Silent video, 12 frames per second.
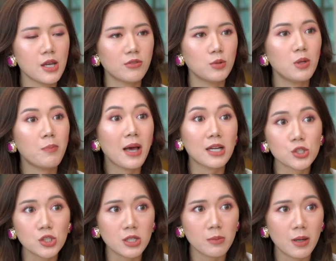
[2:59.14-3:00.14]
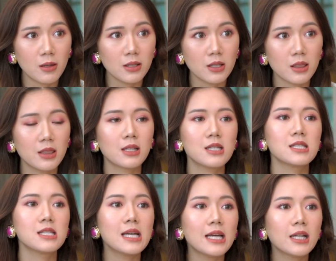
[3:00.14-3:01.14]
have to be passionate about it, because
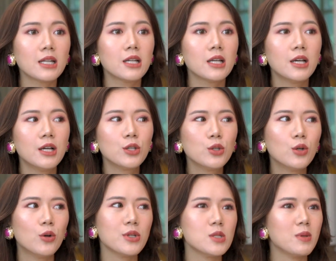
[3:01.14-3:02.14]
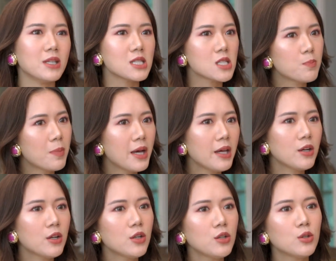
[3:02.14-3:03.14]
then you'd always be
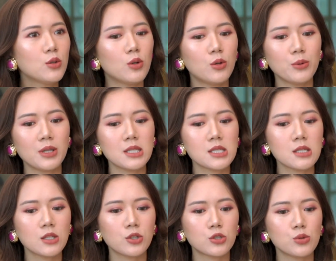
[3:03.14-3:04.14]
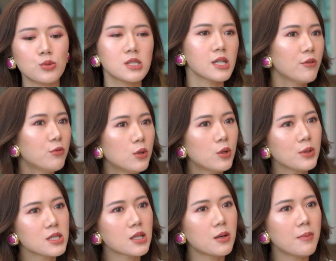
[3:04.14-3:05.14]
inspired. You'd always, your true self will
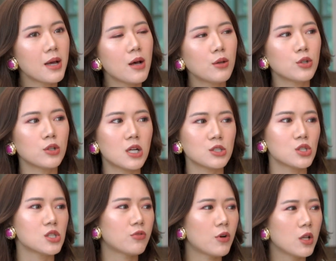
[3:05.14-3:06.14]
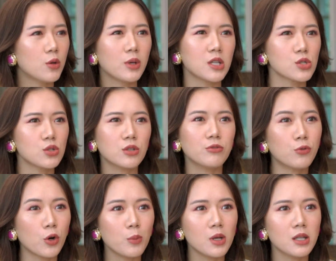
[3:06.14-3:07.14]
always come out. You're not just following a certain
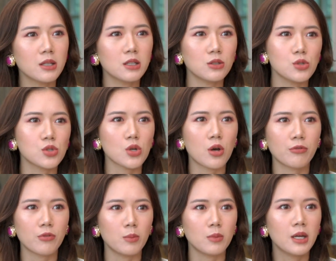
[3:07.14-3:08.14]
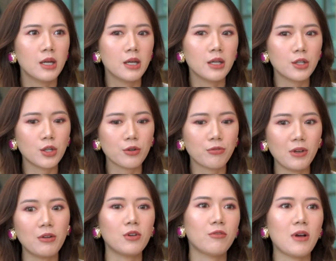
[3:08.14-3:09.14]
formula that you saw from your
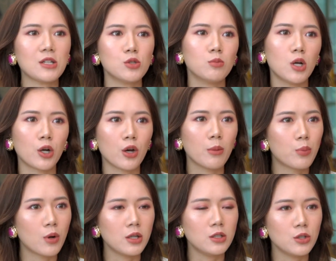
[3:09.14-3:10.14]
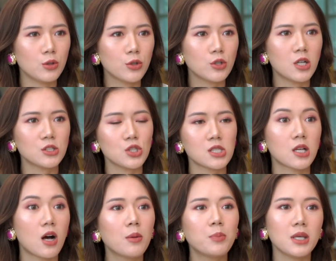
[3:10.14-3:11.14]
favorite fashion blogger abroad. You know, you're not just
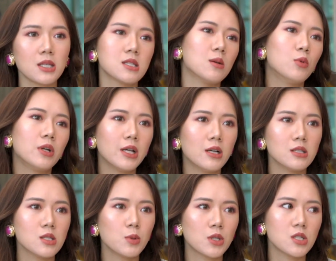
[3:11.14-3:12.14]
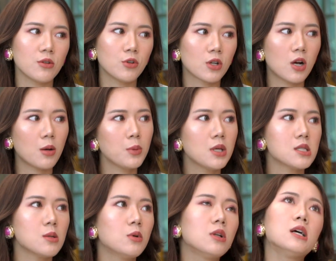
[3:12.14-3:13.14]
copying someone else, because if you're copying
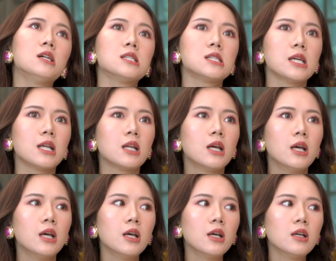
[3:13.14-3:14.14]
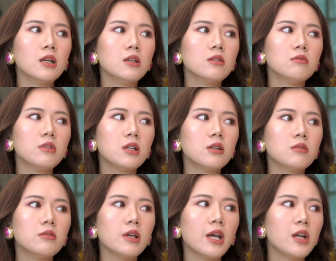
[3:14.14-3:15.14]
someone else, then
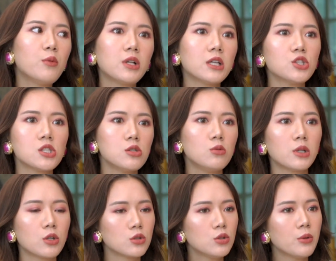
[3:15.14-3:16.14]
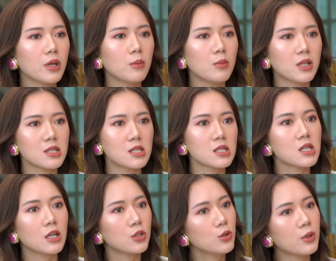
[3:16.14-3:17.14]
anyone can just do what you're doing because it's
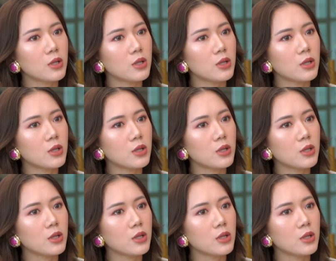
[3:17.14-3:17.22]
not you